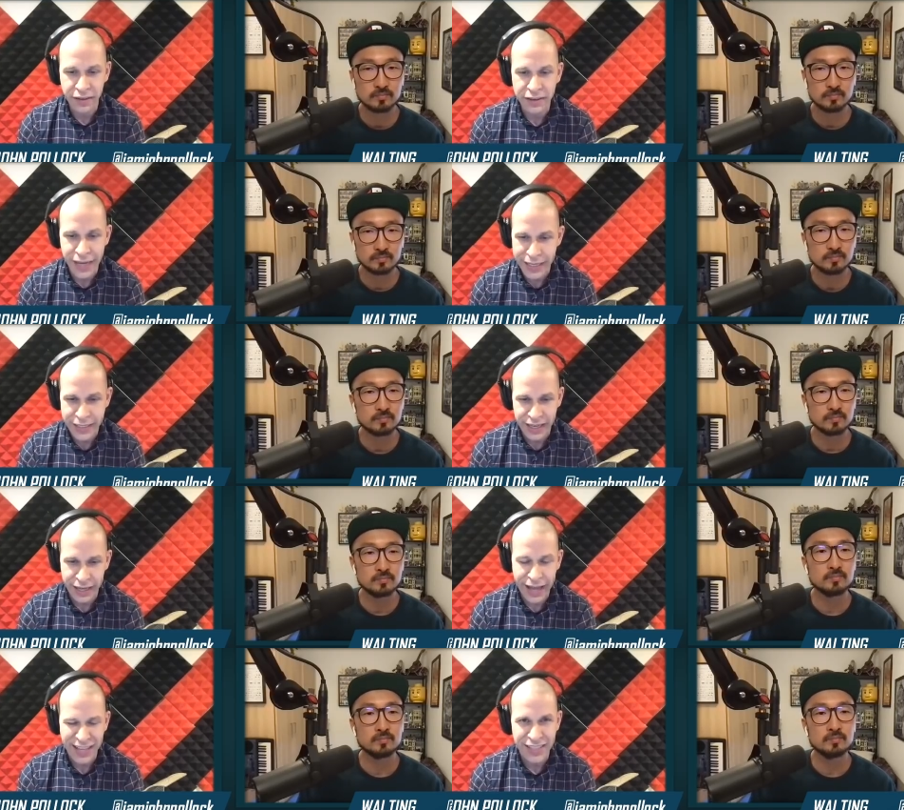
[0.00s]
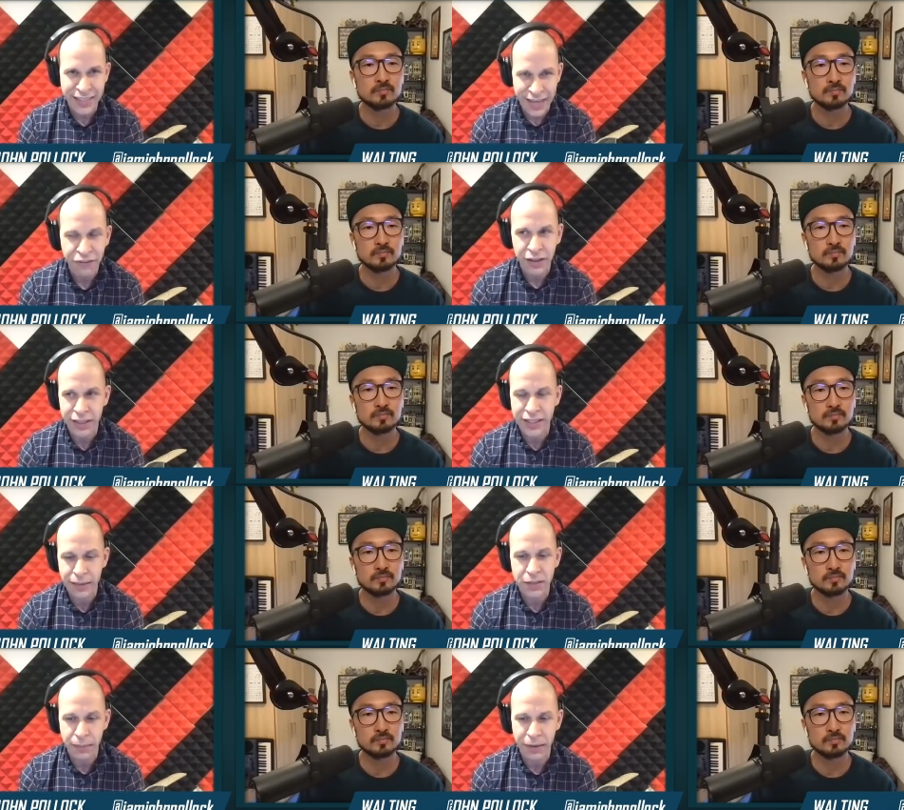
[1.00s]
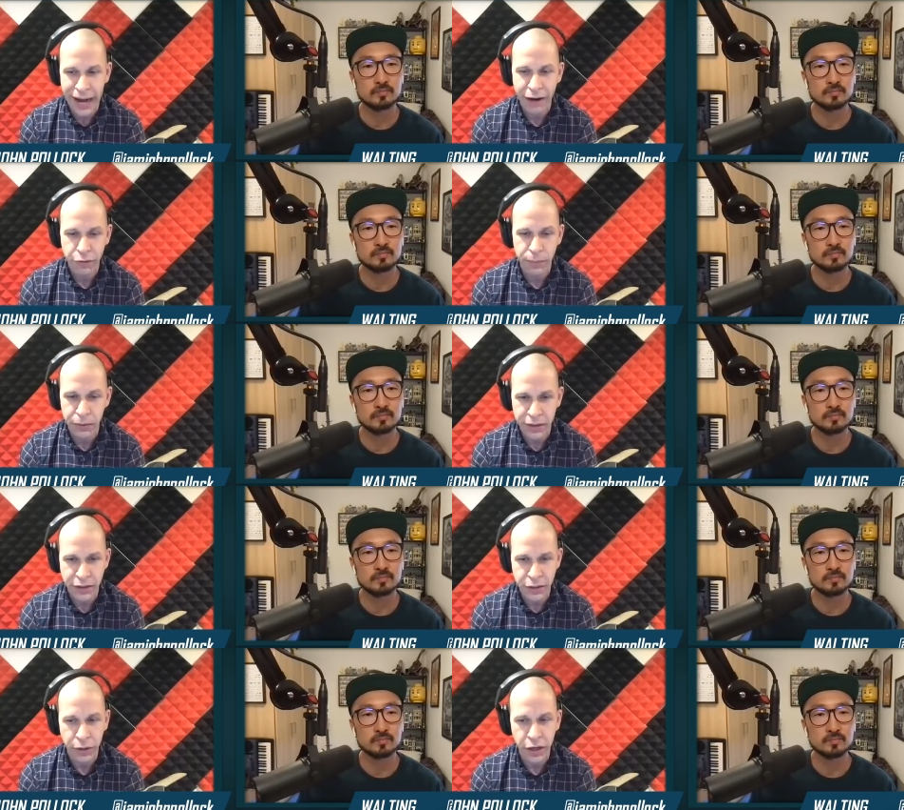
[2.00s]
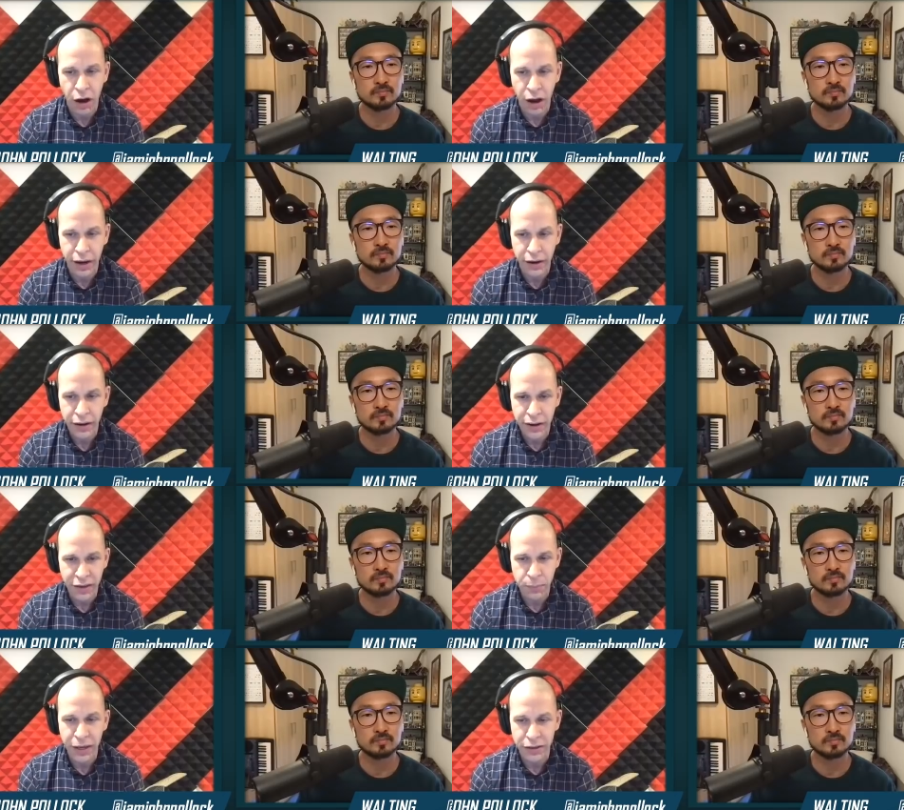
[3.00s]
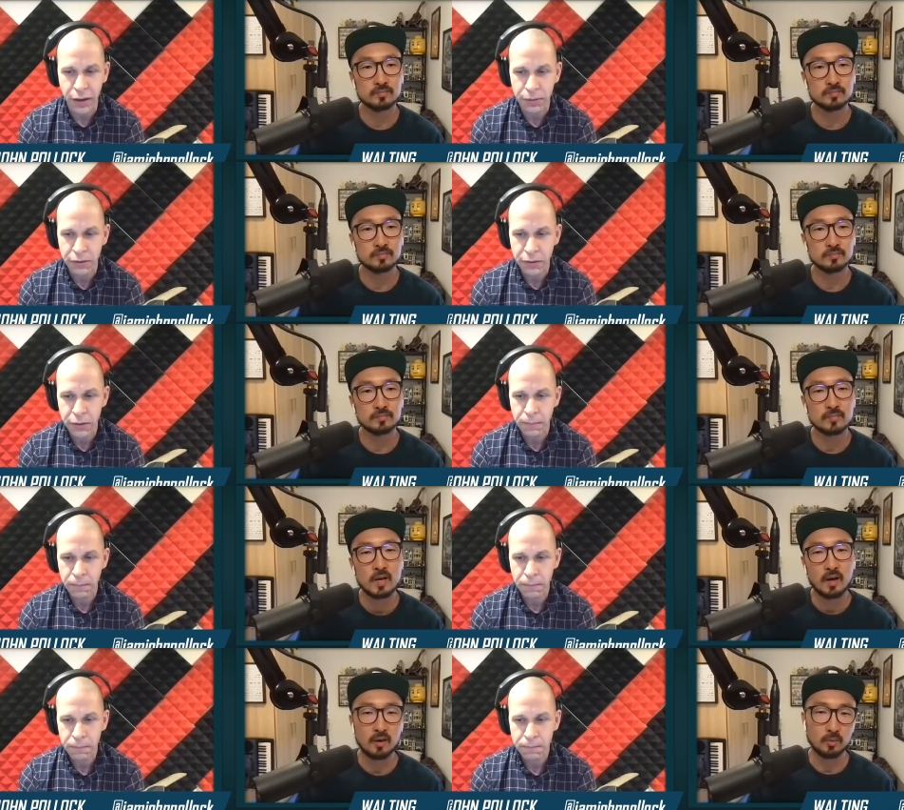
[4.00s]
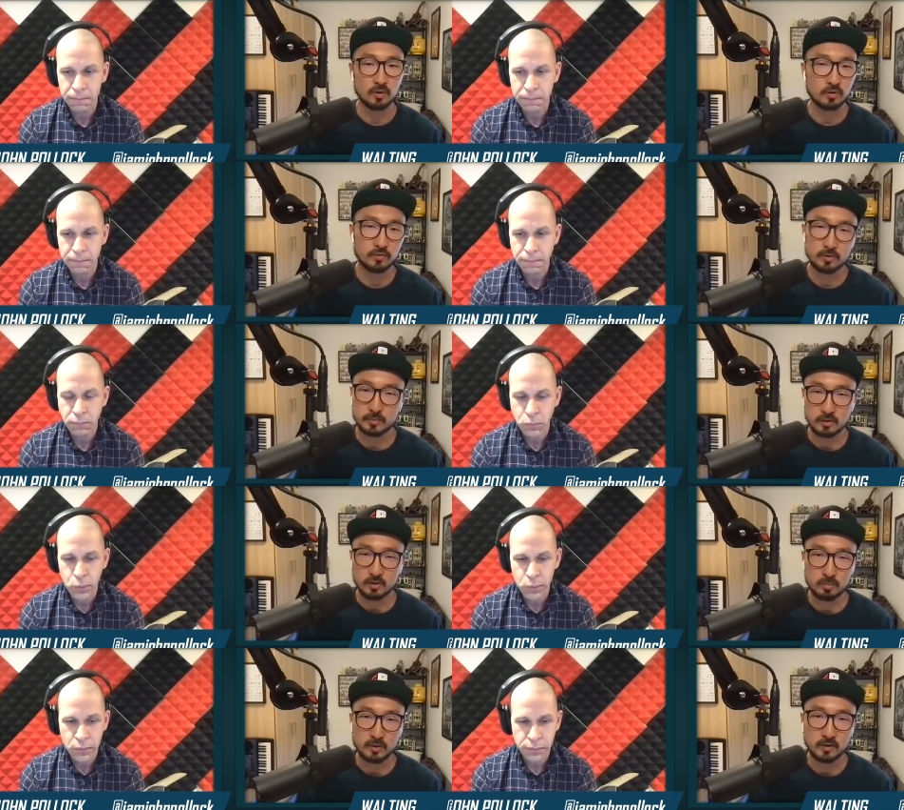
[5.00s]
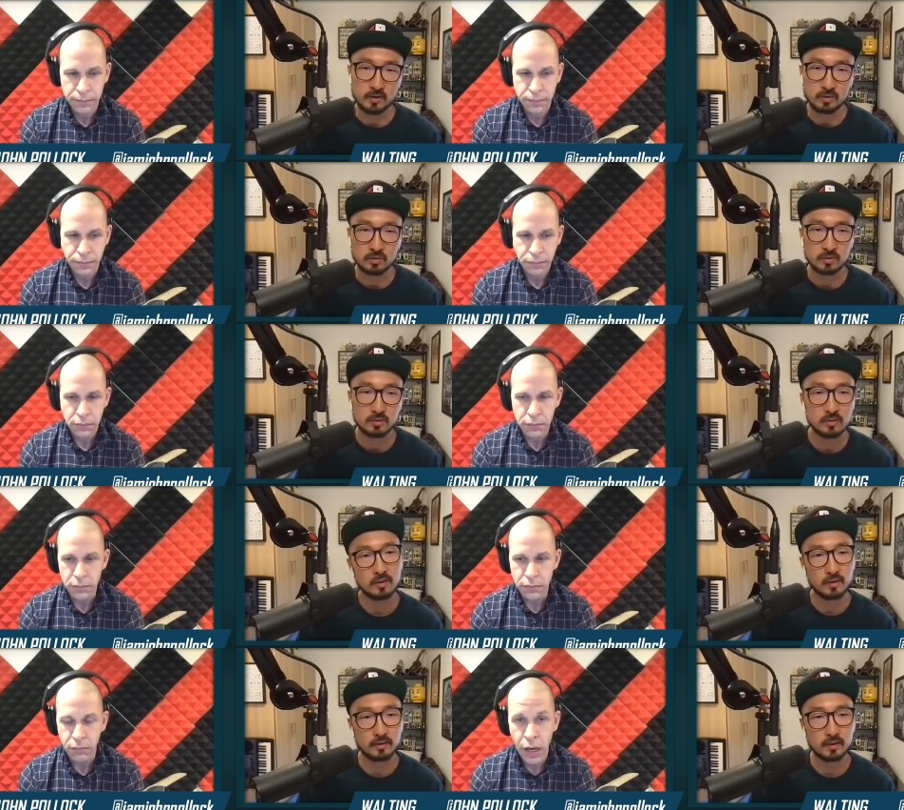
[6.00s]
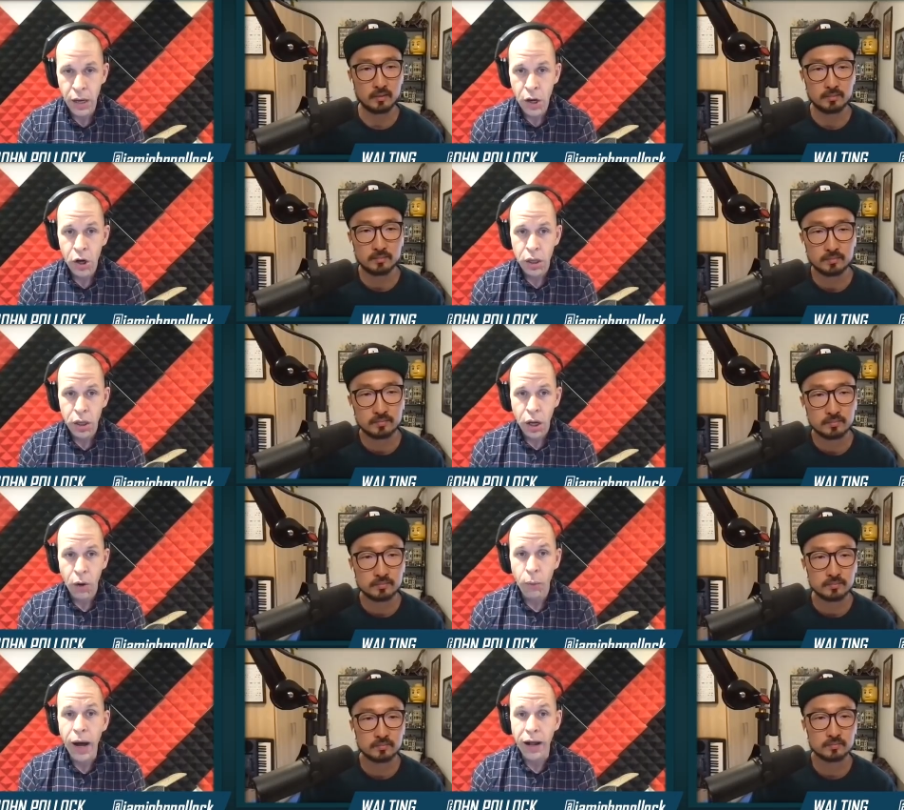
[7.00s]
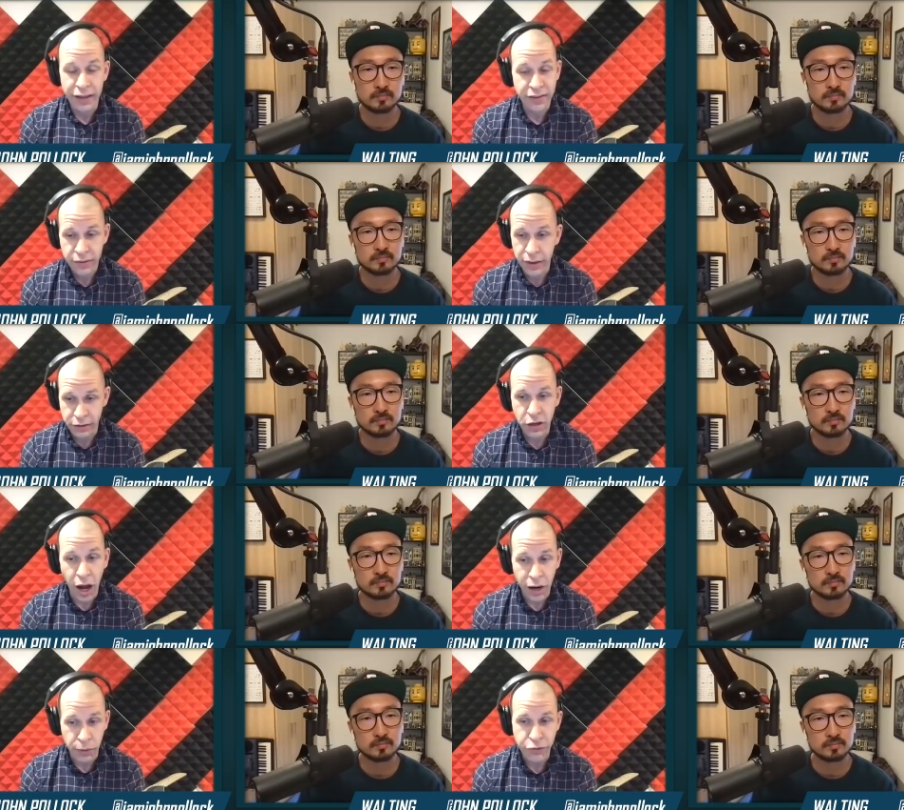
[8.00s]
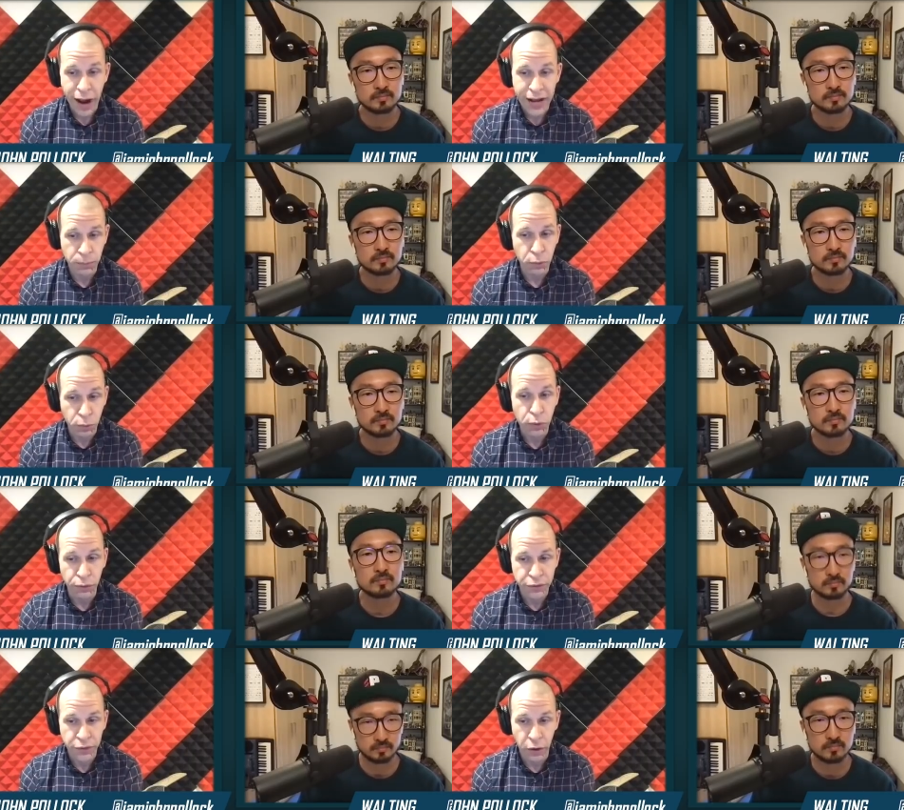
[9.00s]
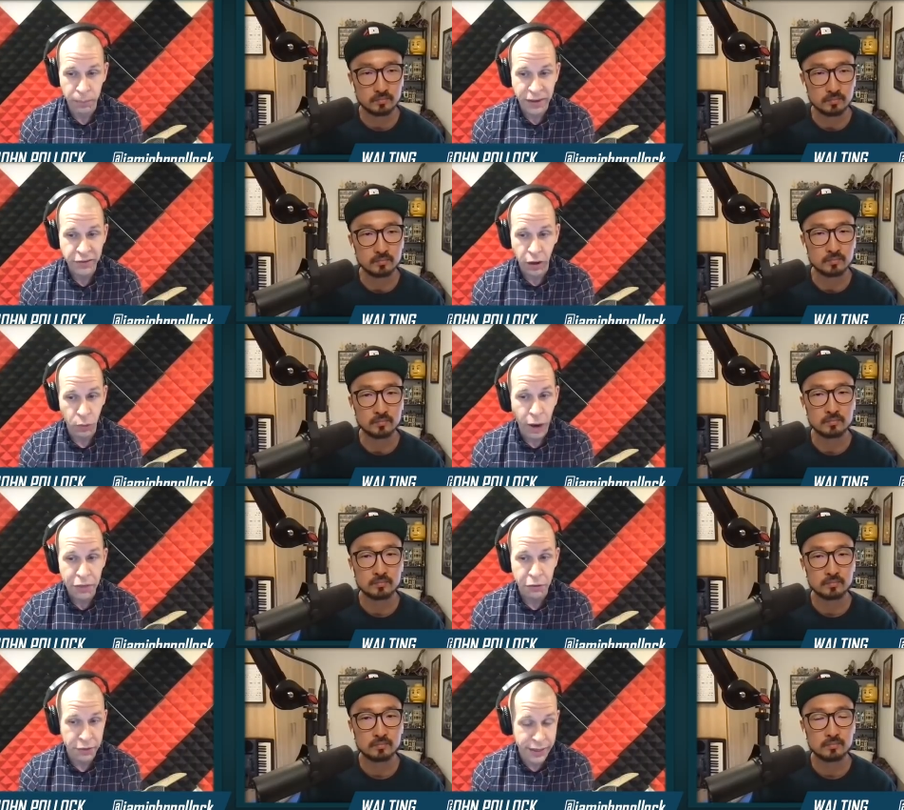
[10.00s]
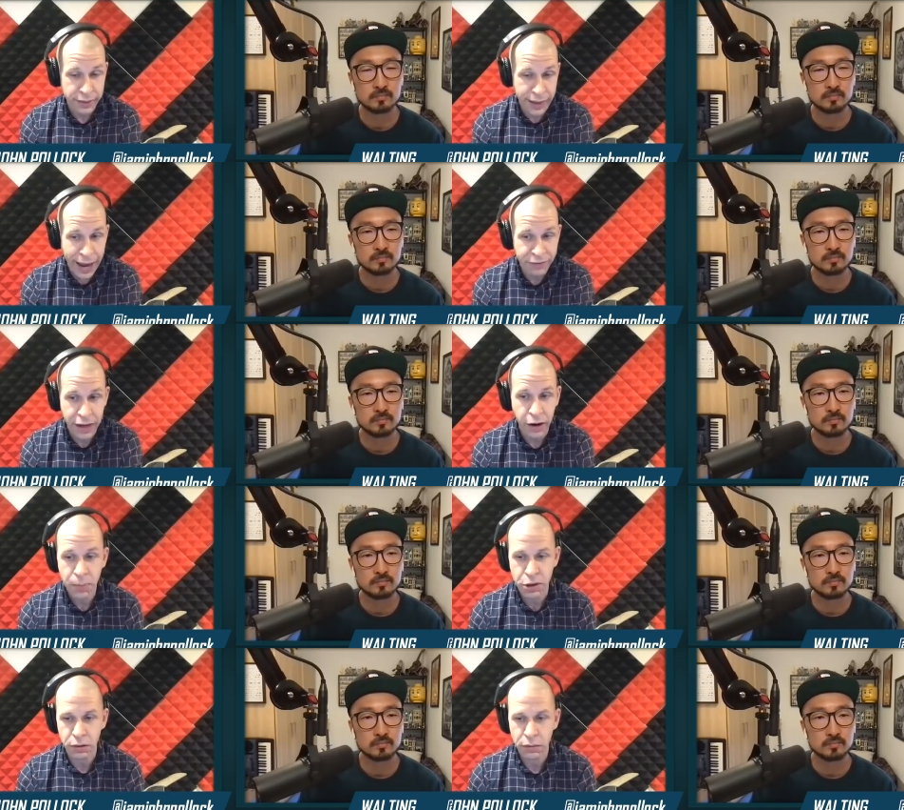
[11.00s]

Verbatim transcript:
Speaker 1: enticing and that definitely seems to be an attribute that Tony Khan has picked up. I wonder if it'll be open
Speaker 2: air that day.
Speaker 1: Well, it's it's got a retractable roof, so based on the weather they they have that option.